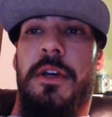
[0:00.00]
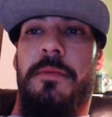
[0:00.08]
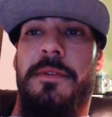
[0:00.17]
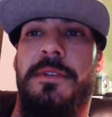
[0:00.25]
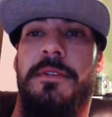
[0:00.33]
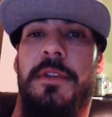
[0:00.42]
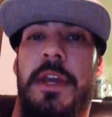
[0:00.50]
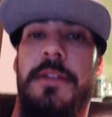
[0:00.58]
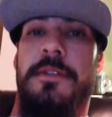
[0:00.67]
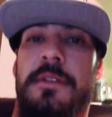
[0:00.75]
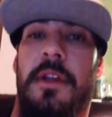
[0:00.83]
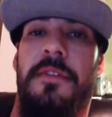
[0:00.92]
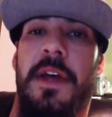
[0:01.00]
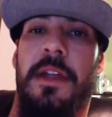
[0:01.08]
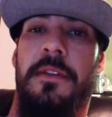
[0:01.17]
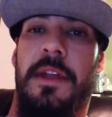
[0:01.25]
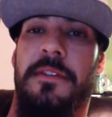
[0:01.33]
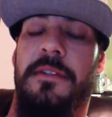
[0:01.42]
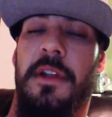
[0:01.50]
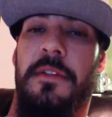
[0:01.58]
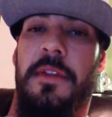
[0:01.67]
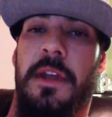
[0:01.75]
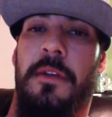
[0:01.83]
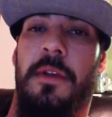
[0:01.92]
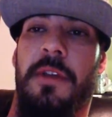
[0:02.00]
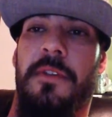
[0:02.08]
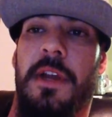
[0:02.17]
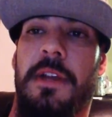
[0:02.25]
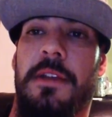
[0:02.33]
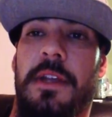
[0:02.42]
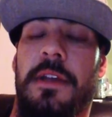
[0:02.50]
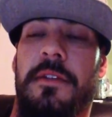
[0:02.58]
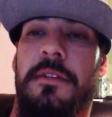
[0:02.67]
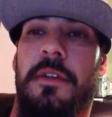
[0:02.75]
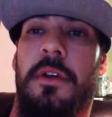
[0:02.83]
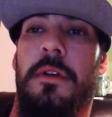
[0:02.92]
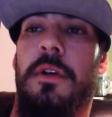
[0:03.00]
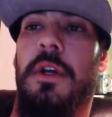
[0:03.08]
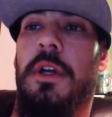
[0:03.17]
that's not that great of an idea. So